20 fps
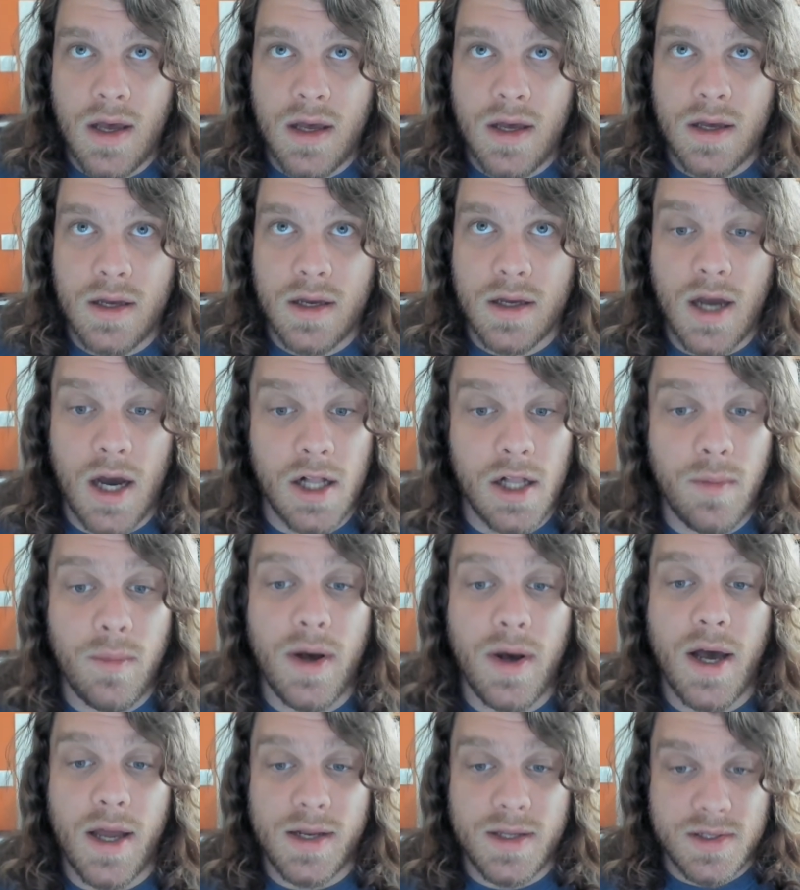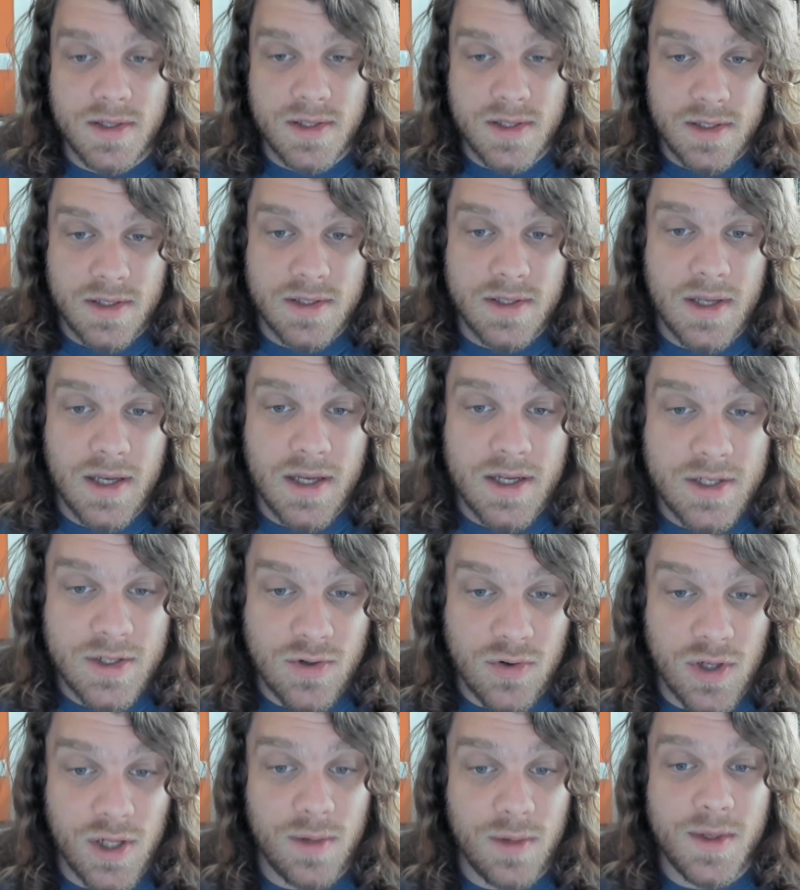Columbine is just
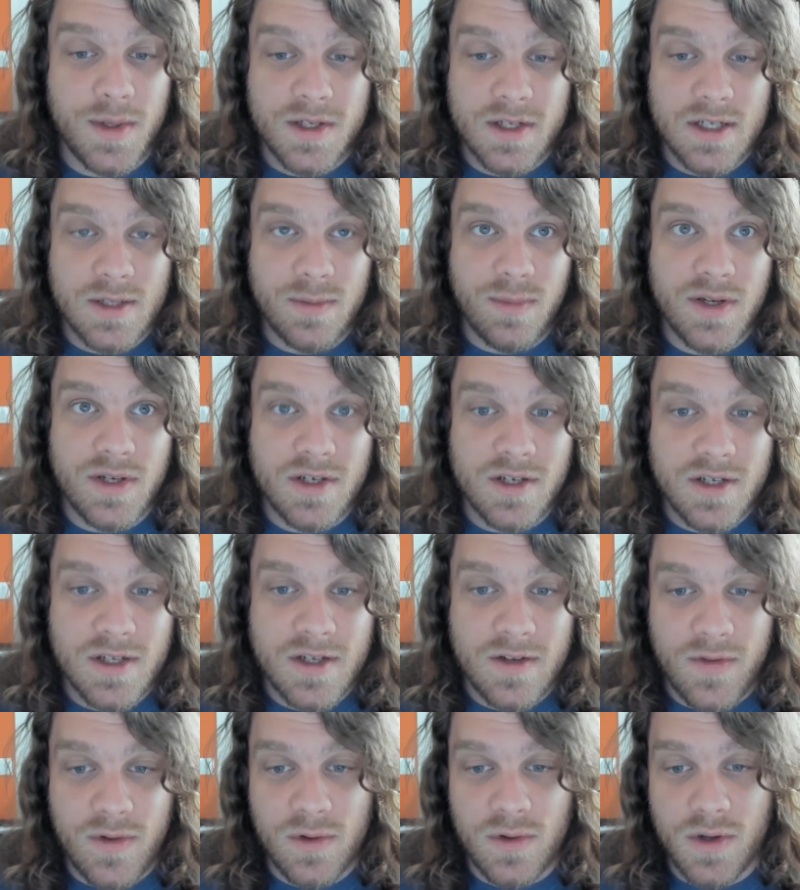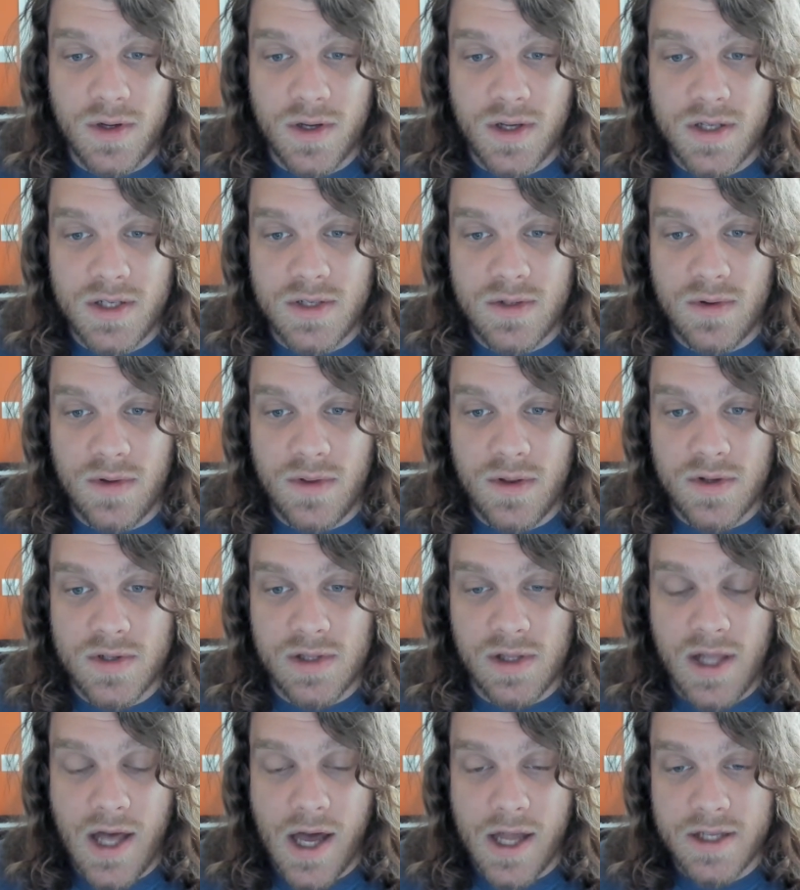extremely suspicious if you look into it. There's a
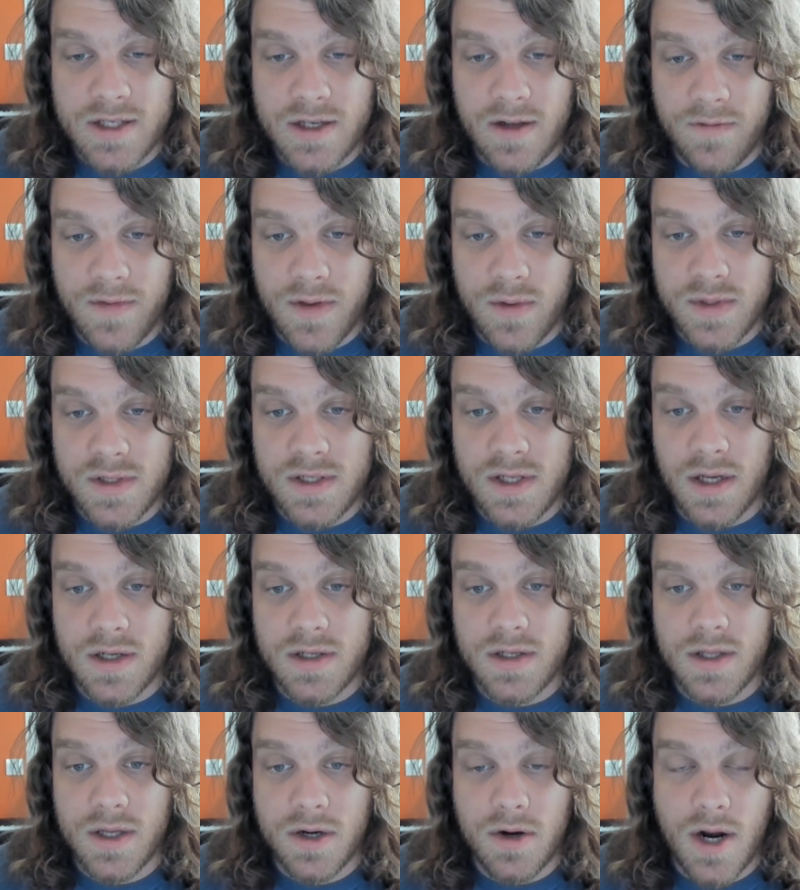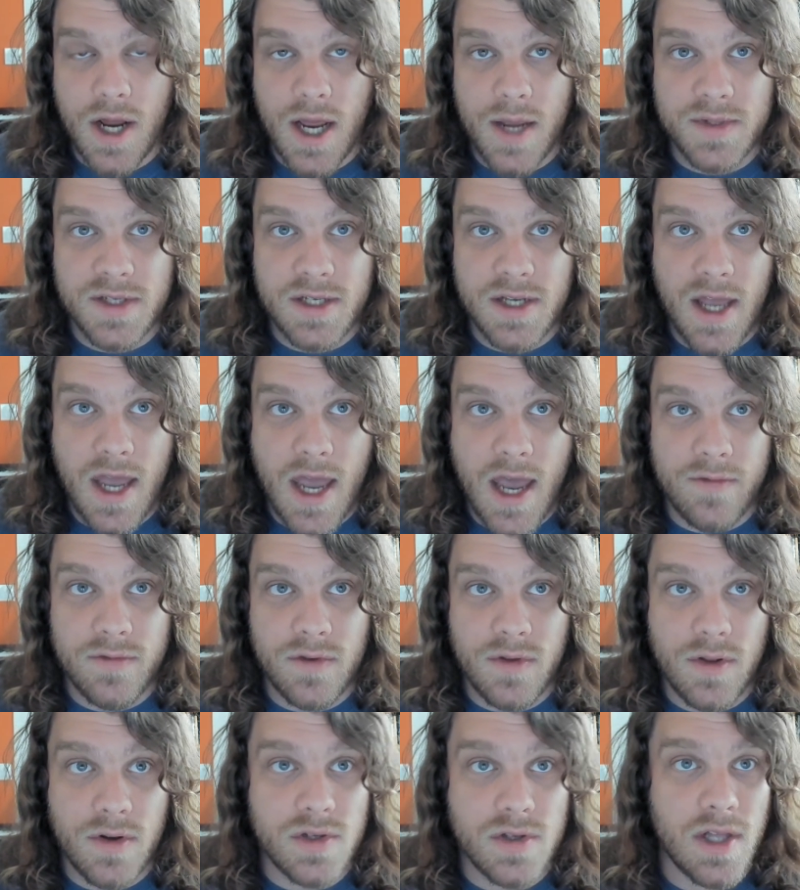lot of stuff that was done to the crime scene after.
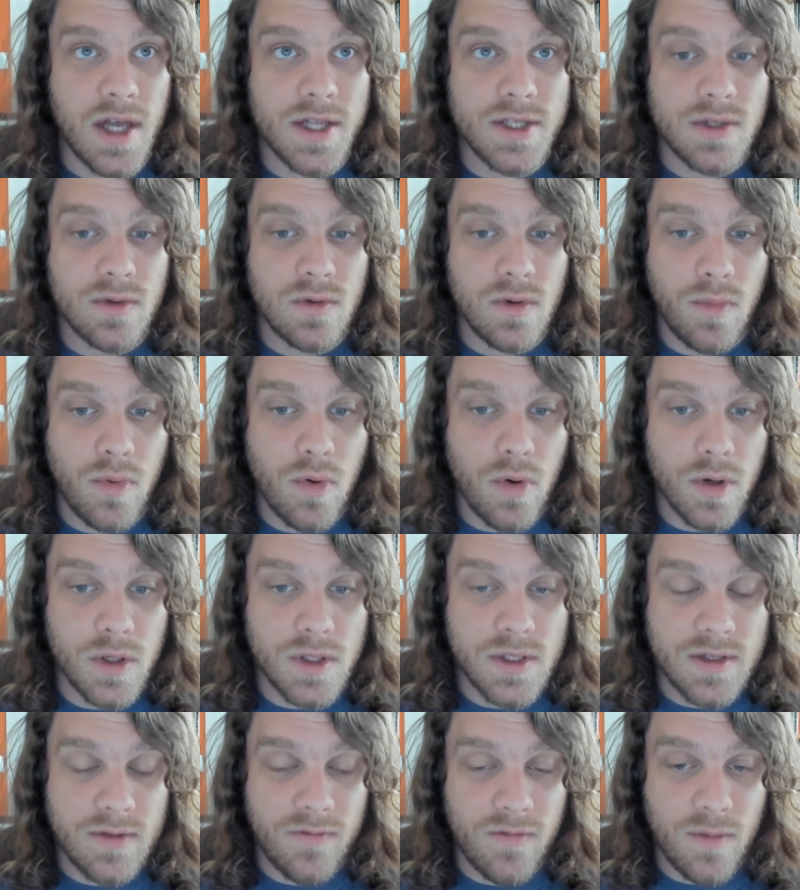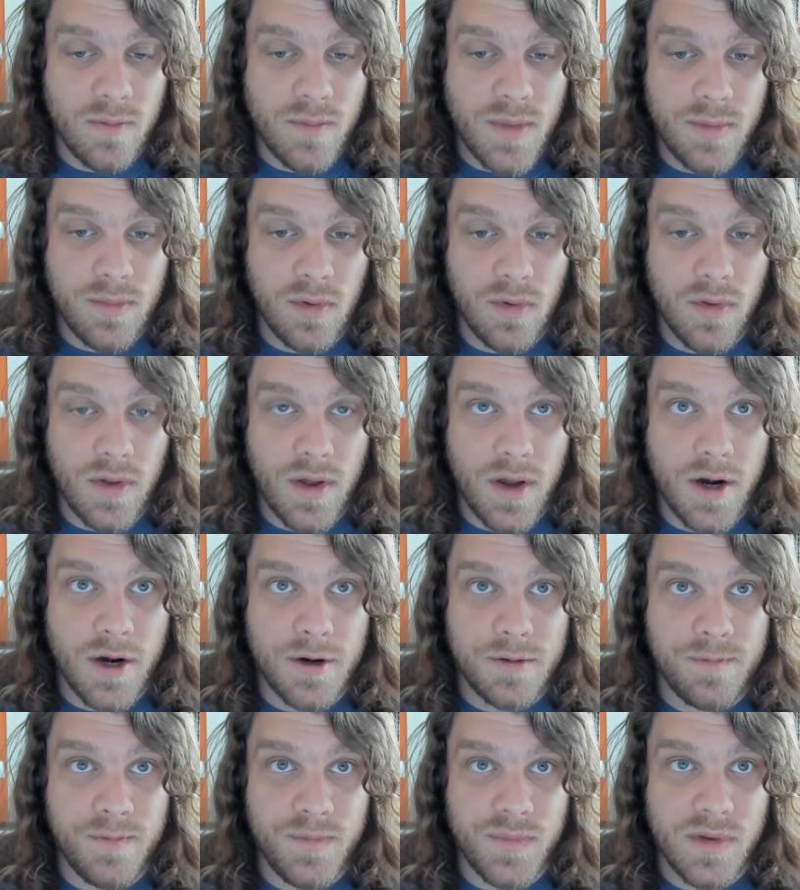There's lots of reports from people
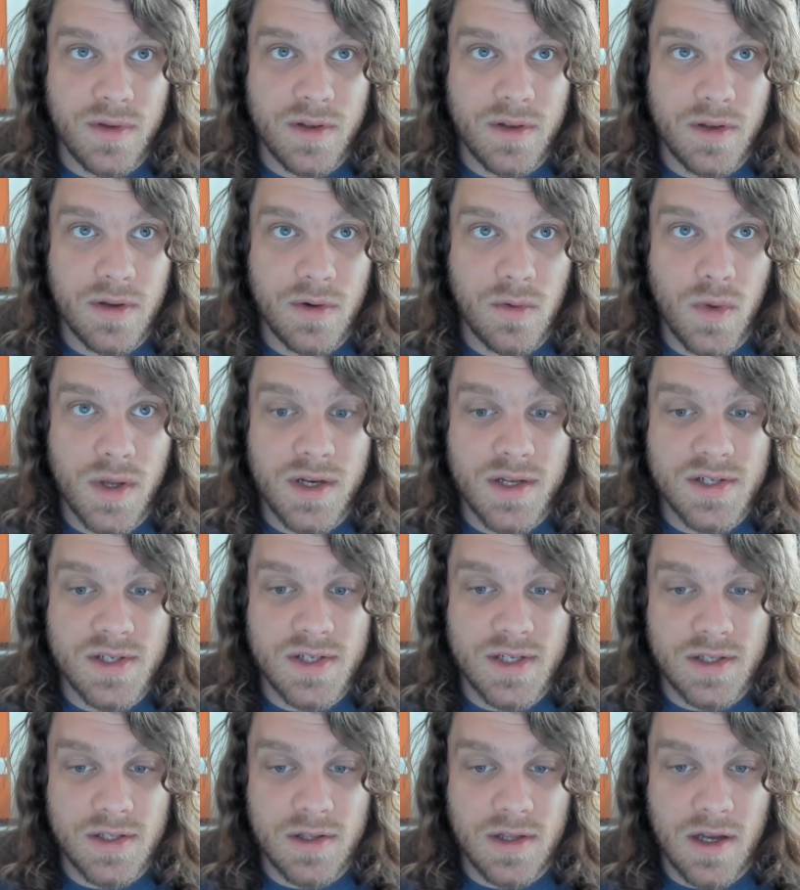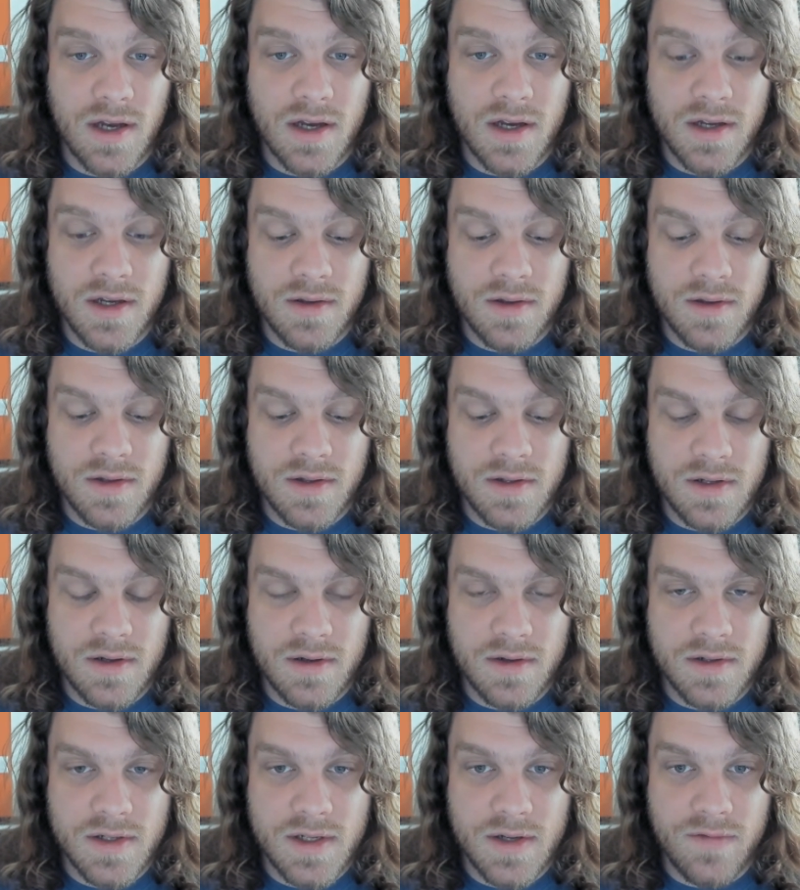there, you know, witnessing uh,
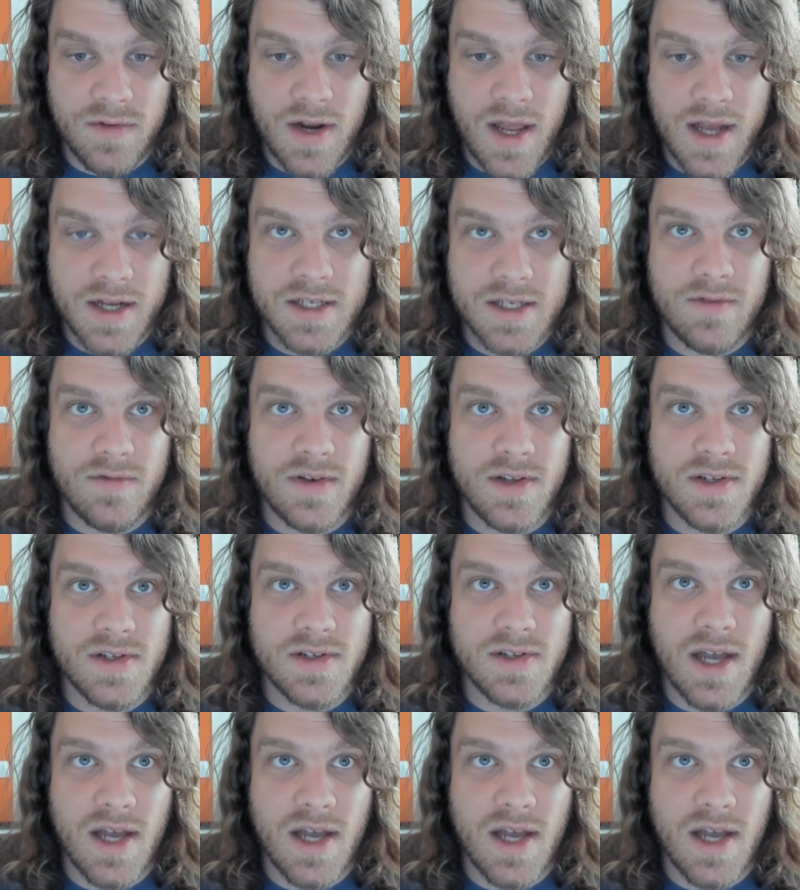different activities.